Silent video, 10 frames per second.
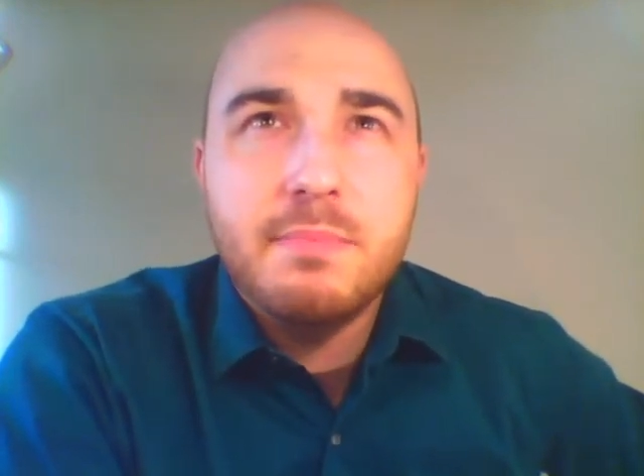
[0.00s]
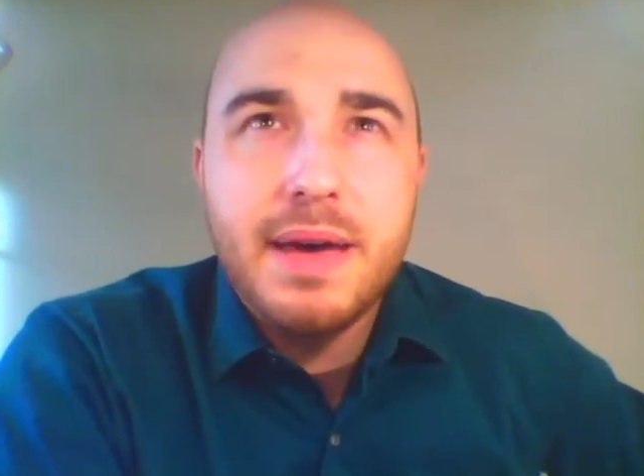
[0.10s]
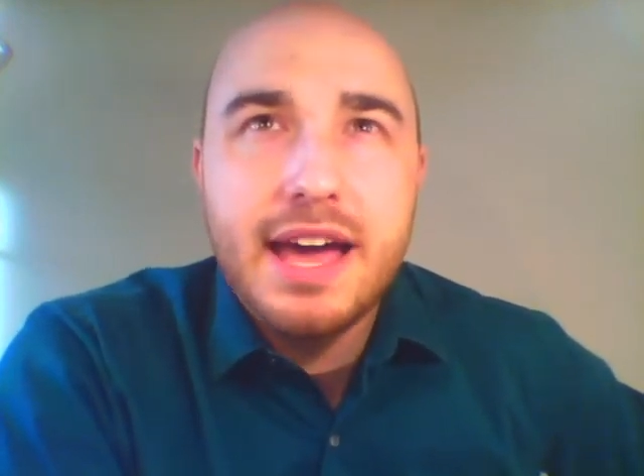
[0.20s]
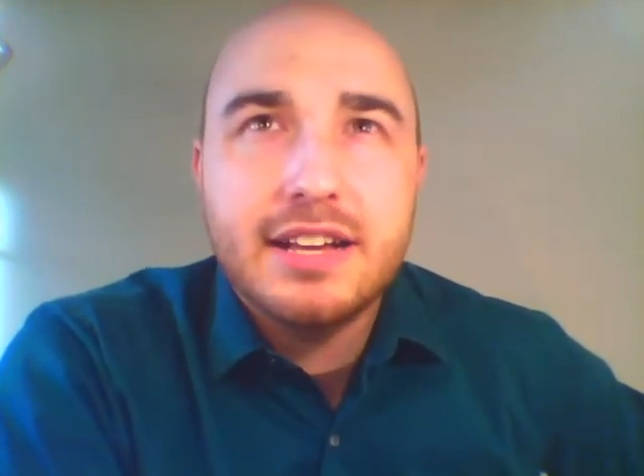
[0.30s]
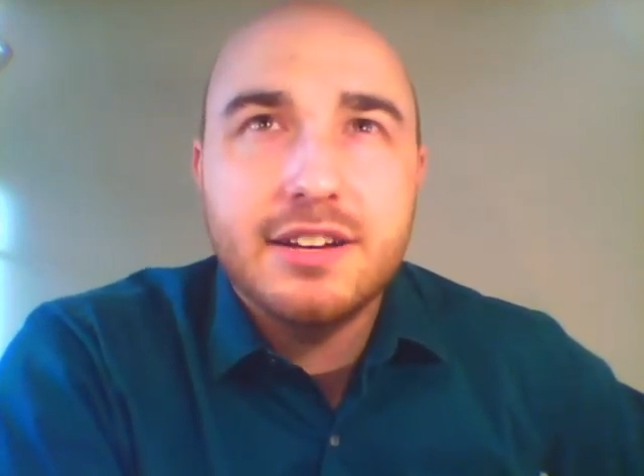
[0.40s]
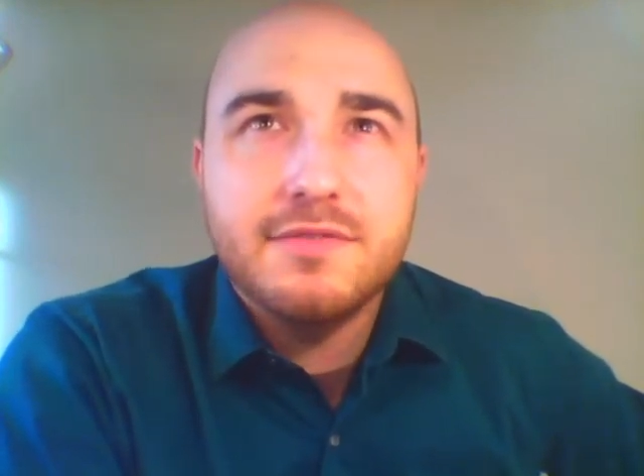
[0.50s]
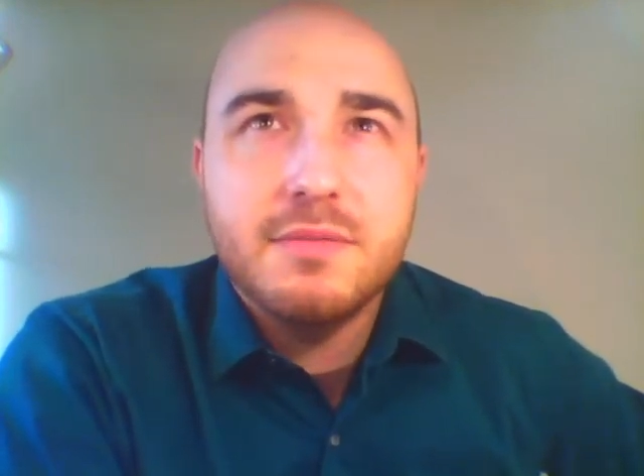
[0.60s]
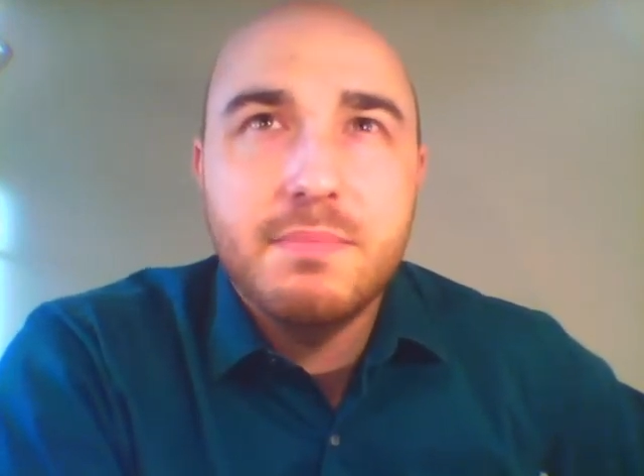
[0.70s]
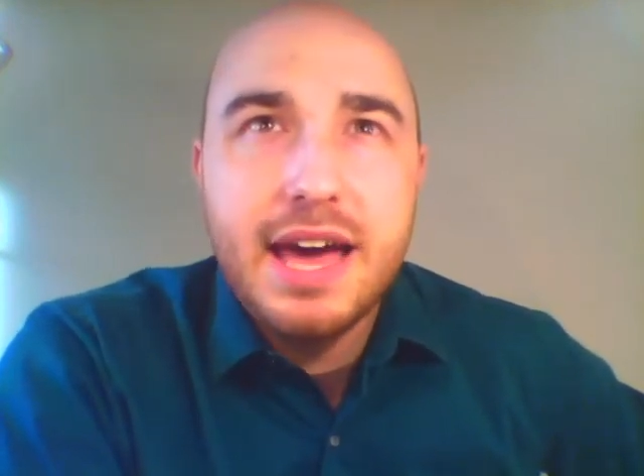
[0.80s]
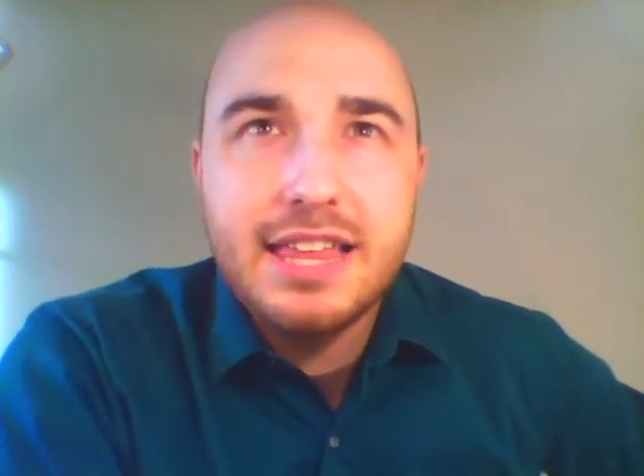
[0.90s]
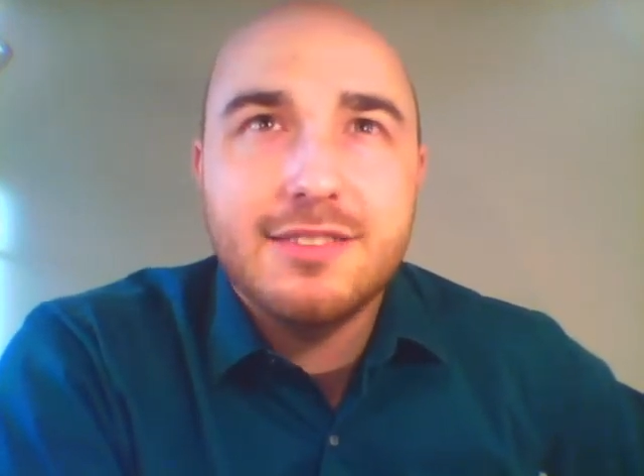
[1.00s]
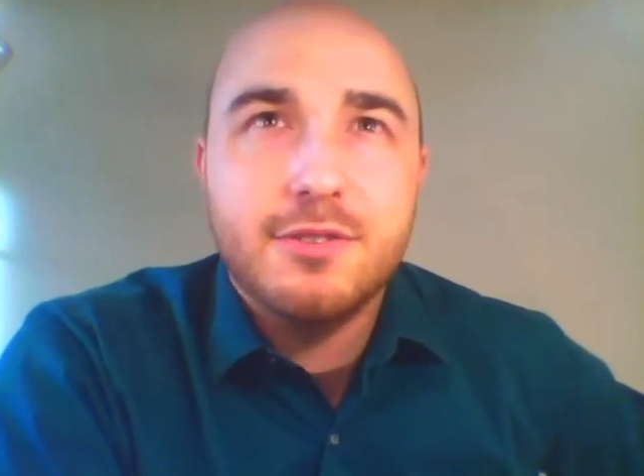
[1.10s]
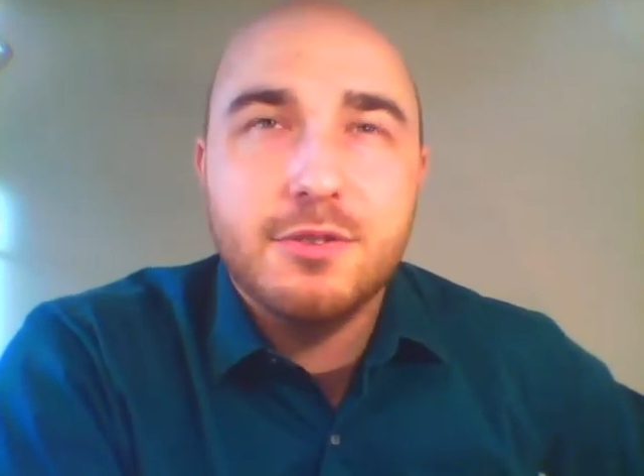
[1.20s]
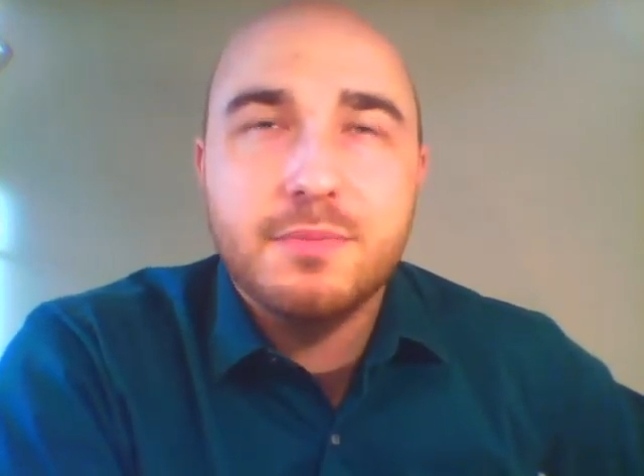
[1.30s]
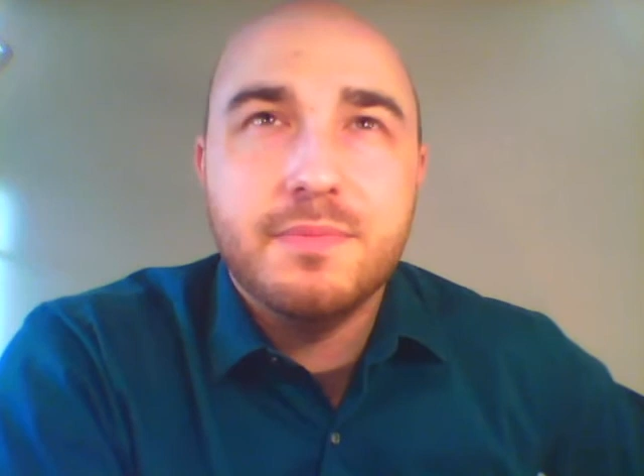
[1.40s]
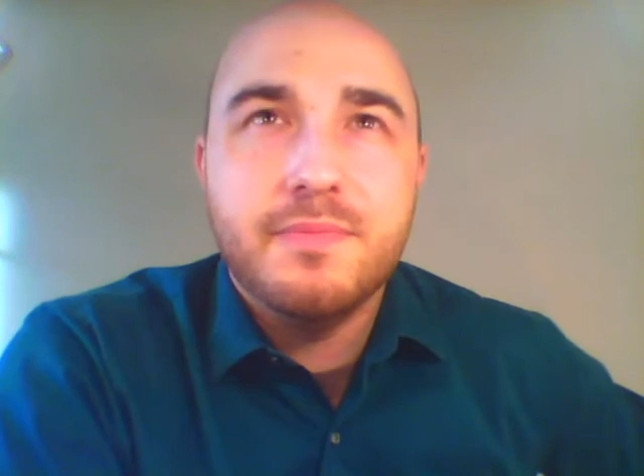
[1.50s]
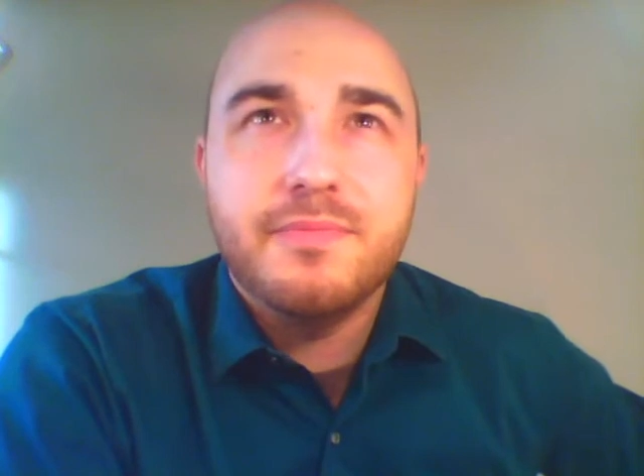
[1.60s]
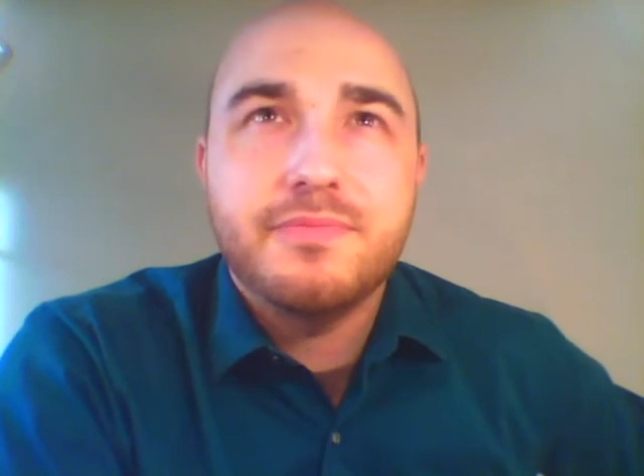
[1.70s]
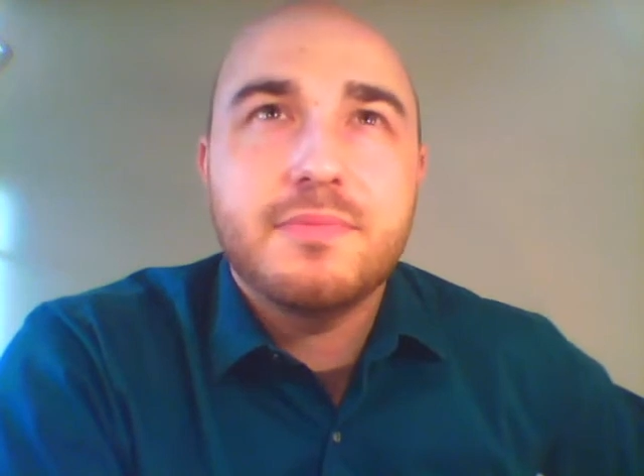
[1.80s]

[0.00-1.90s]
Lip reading: back of the bathroom,